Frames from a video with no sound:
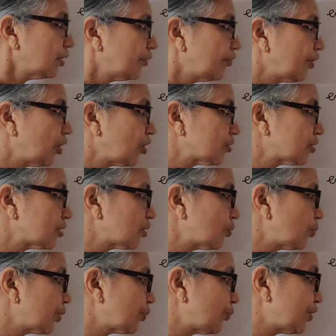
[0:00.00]
the
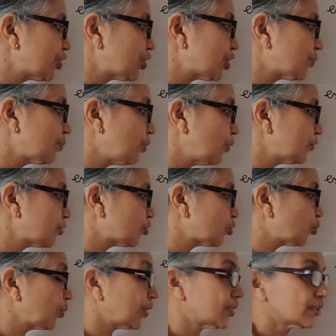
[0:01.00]
velocity with which it moves
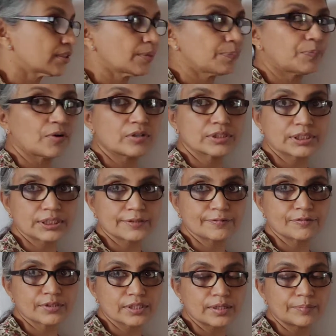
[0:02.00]
towards the
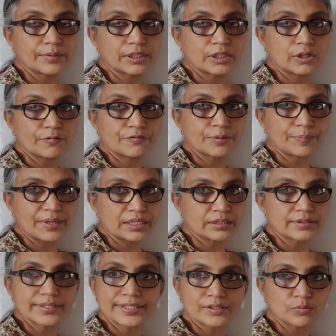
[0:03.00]
positive terminal of the
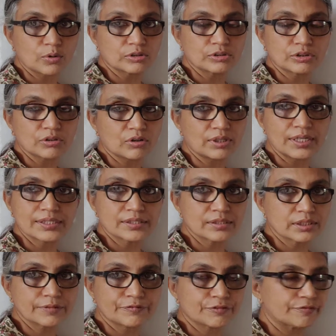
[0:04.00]
battery is what you call
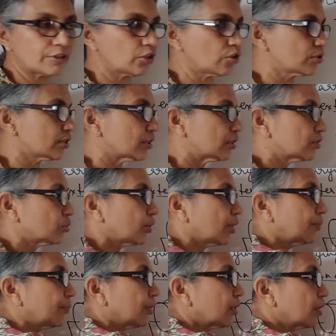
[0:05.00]
as drift velocity. So
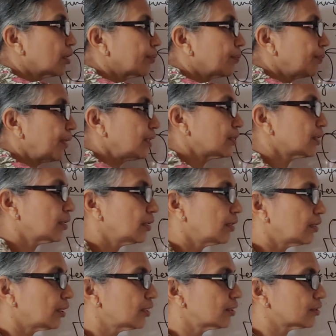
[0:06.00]
I am placing
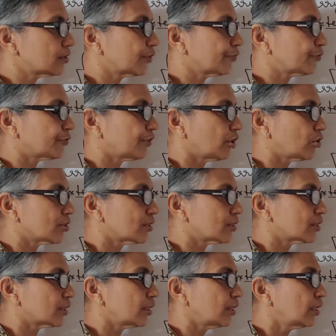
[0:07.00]
here as drift
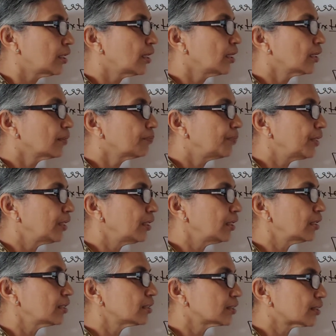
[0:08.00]
velocity
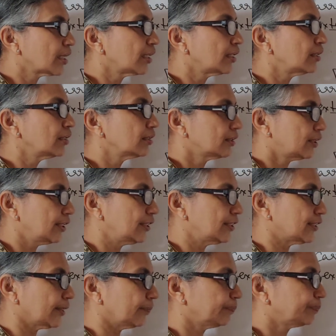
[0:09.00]
B sine
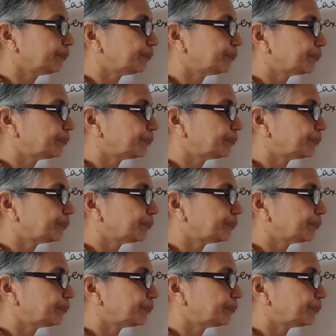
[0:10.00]
theta.